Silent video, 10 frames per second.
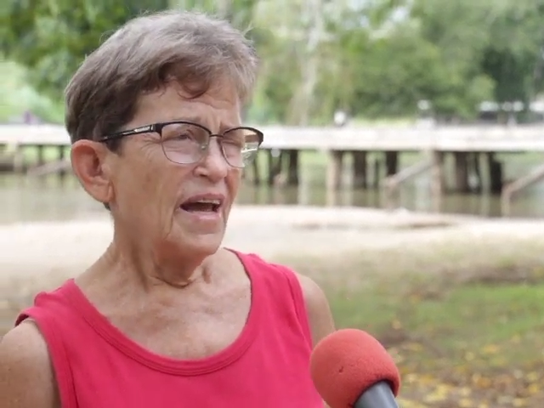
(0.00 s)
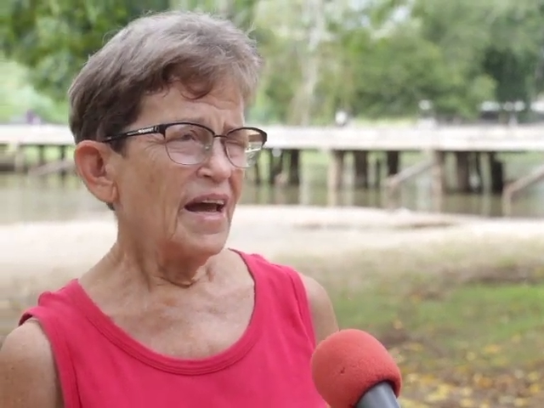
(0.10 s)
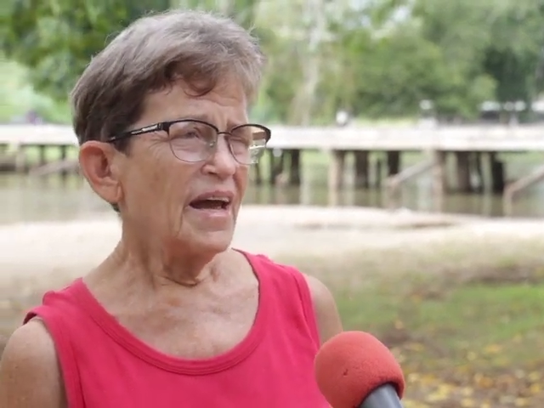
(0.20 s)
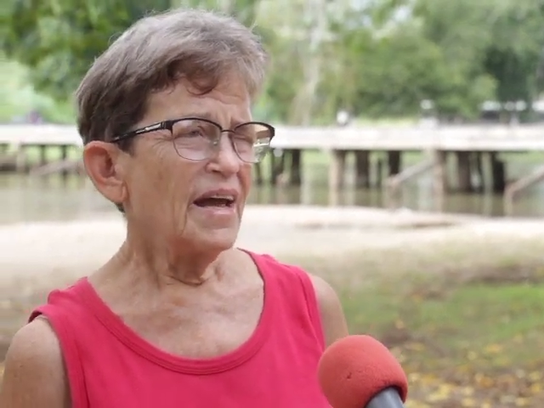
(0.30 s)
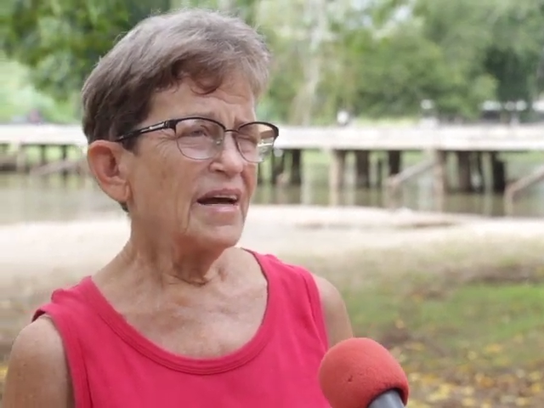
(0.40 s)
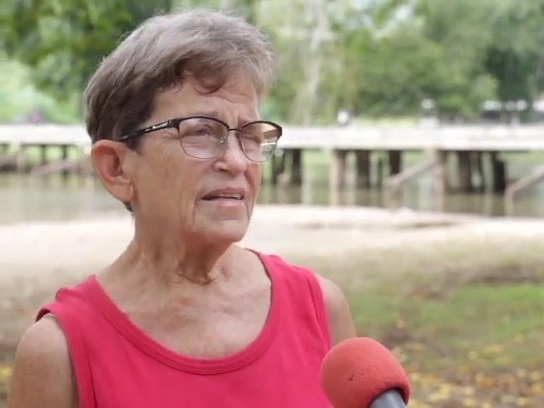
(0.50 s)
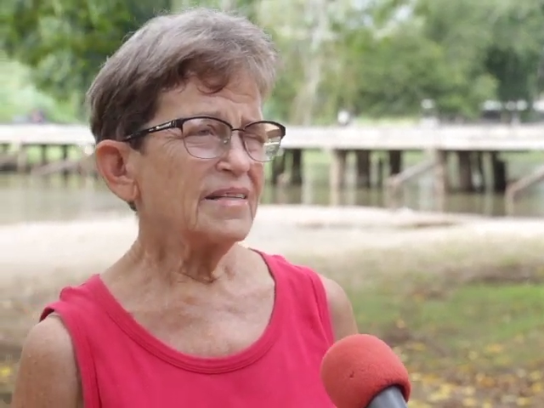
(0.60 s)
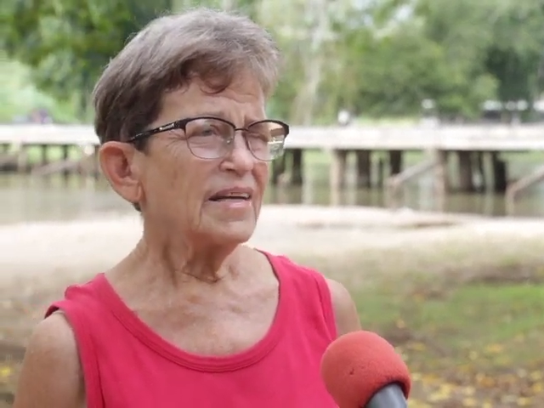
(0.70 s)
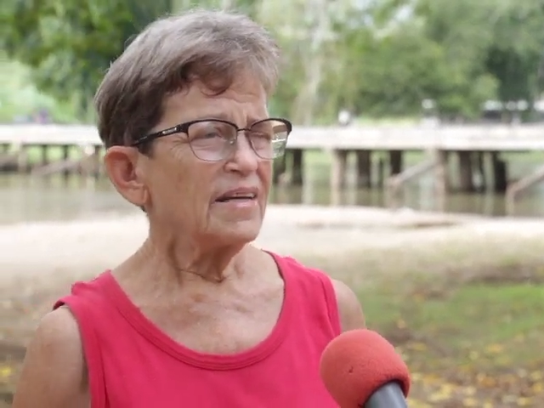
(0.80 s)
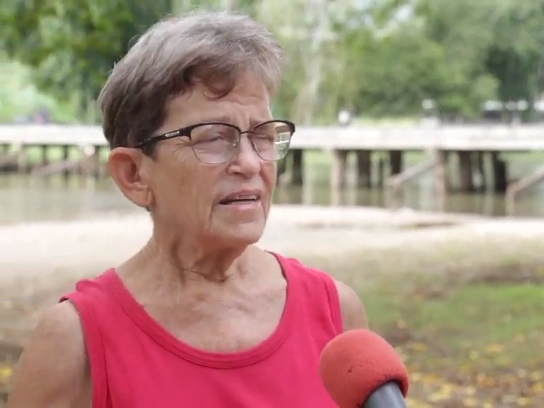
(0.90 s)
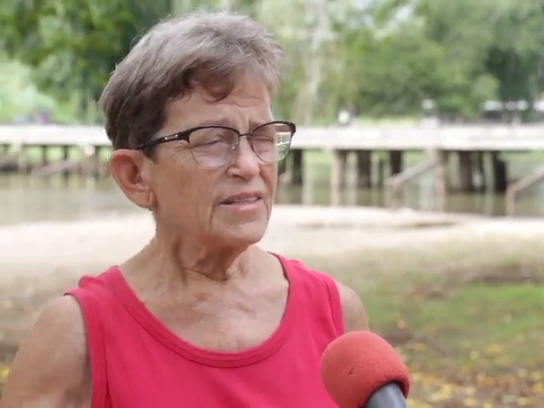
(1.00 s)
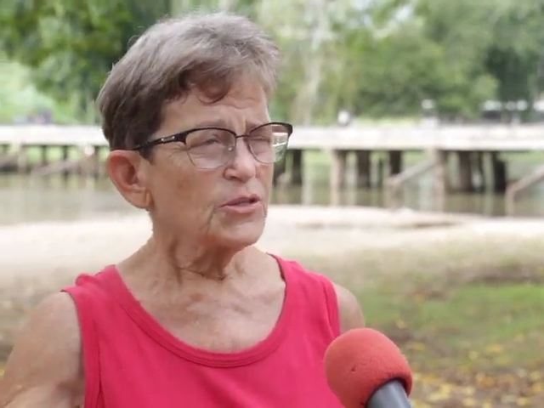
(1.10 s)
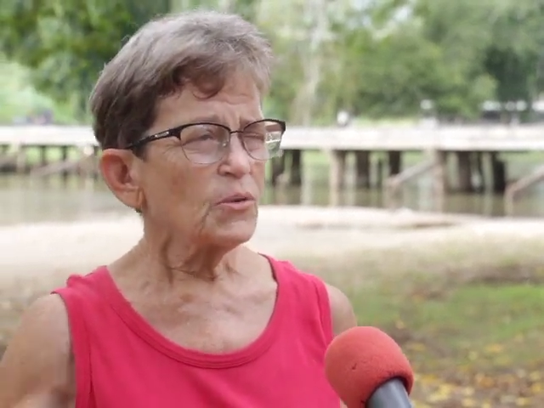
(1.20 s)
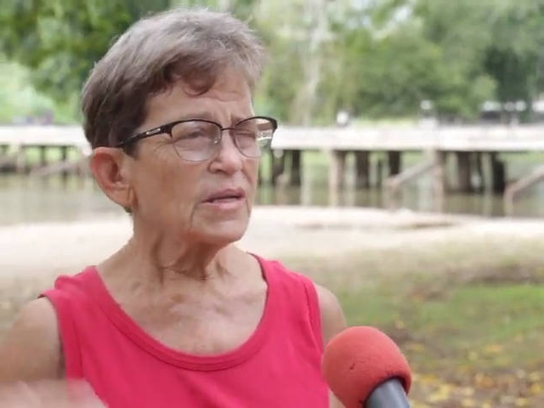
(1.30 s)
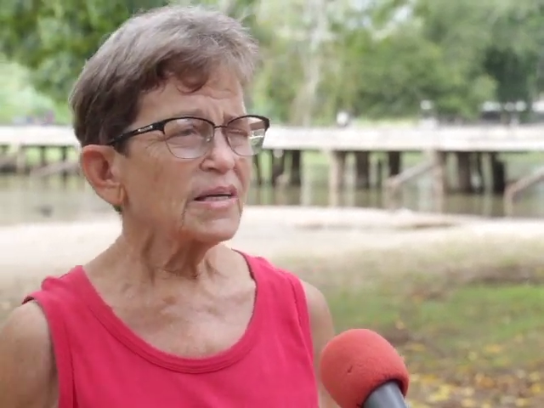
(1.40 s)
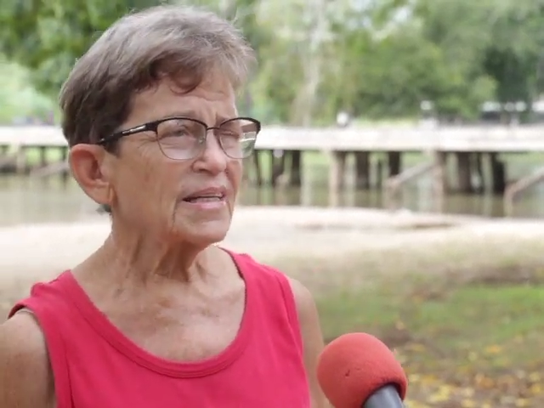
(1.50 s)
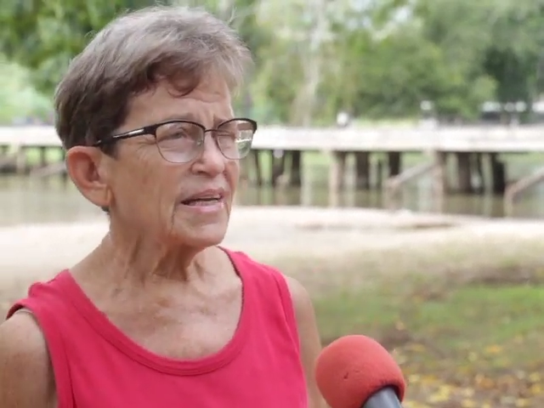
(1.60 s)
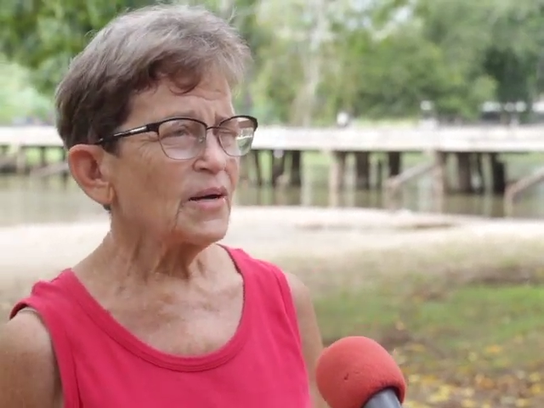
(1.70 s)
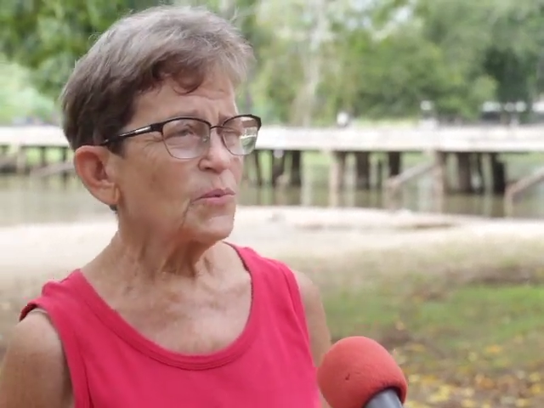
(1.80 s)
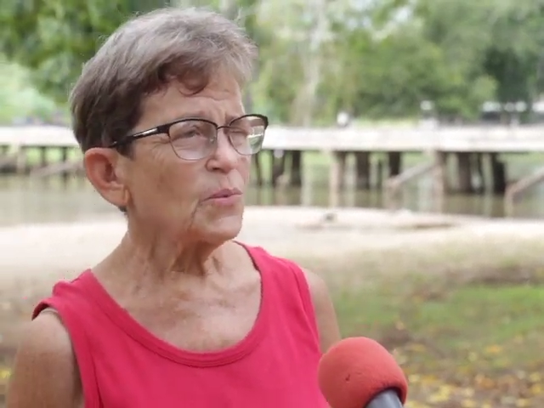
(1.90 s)
And it's only going to
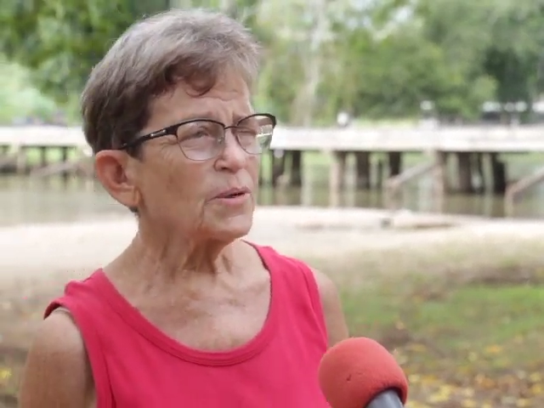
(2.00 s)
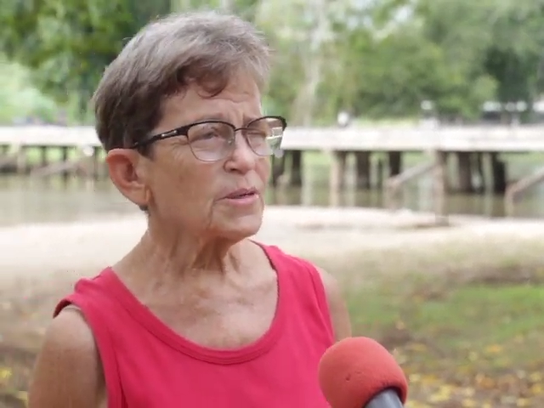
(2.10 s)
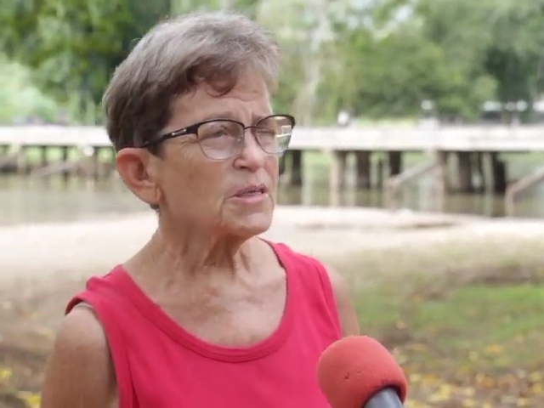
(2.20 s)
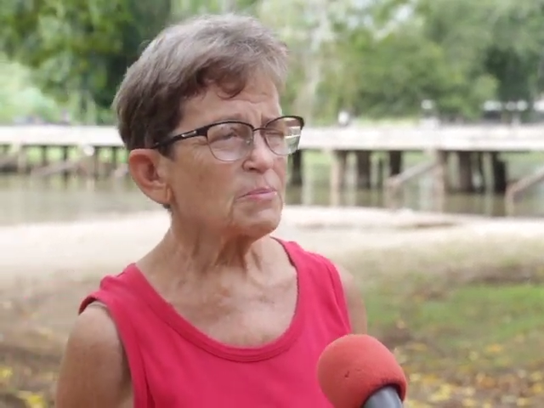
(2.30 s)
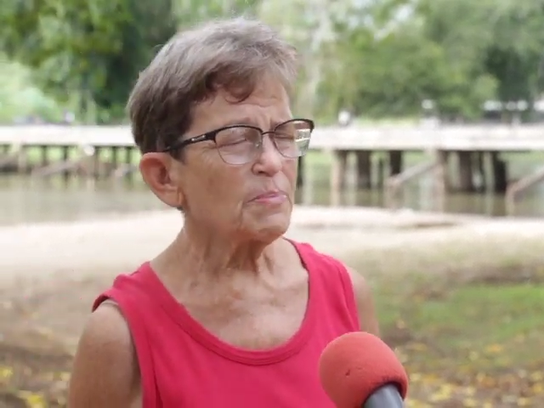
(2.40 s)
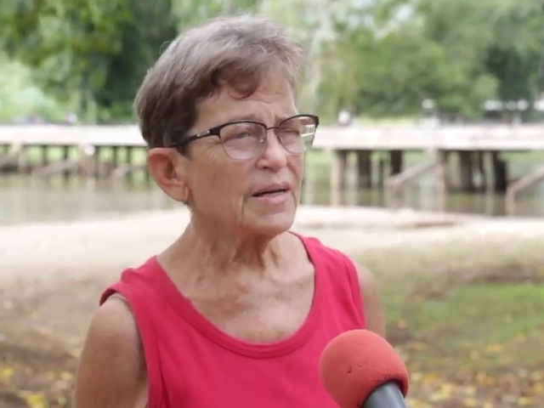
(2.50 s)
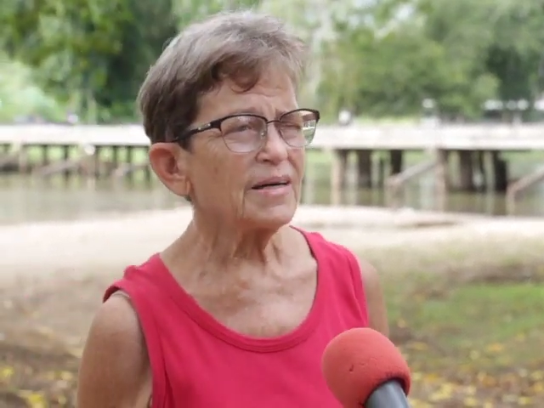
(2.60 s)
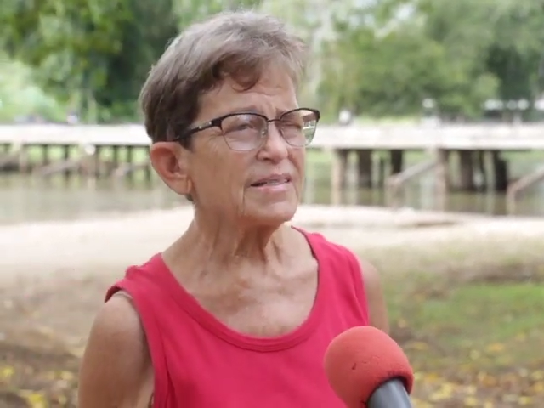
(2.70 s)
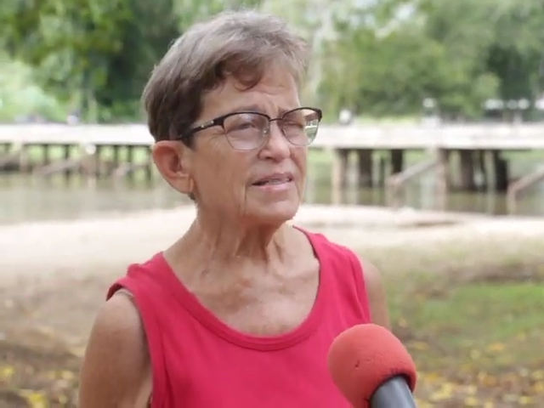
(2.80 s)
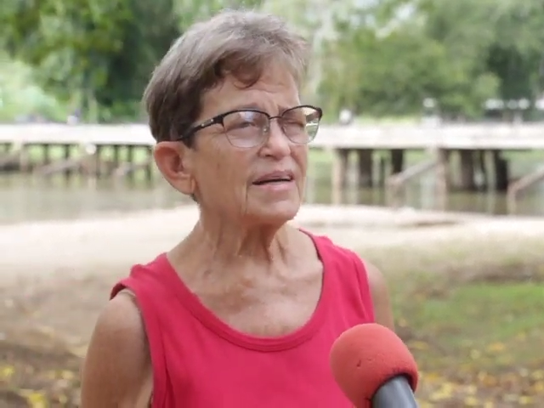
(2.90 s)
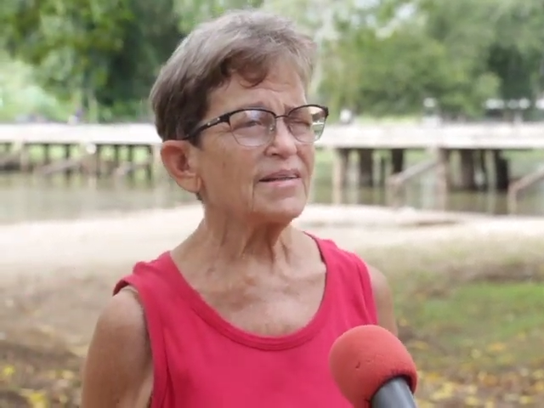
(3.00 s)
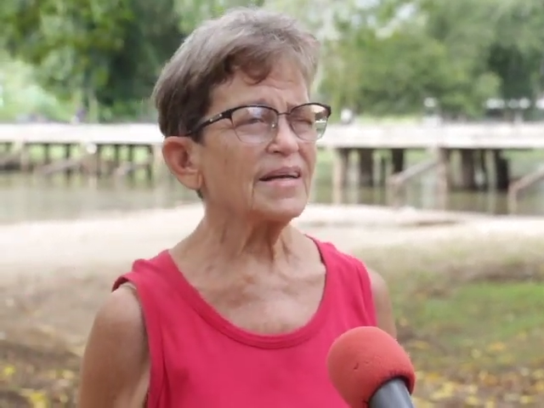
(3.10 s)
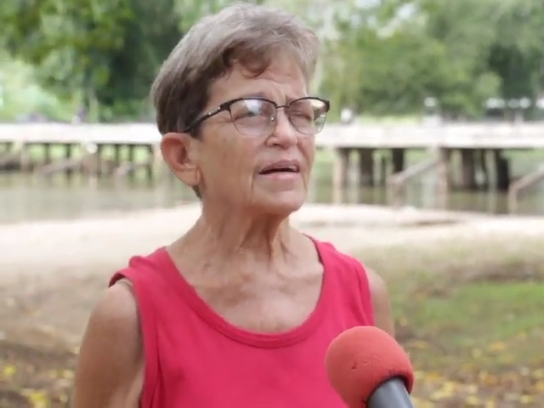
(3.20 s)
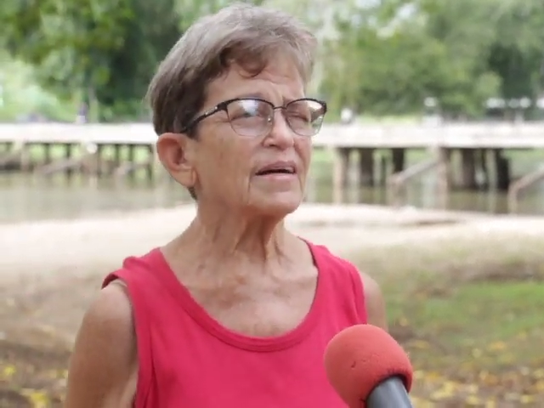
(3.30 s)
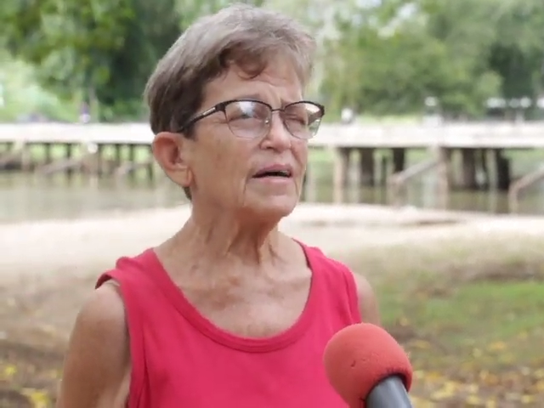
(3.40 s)
get worse because nothing,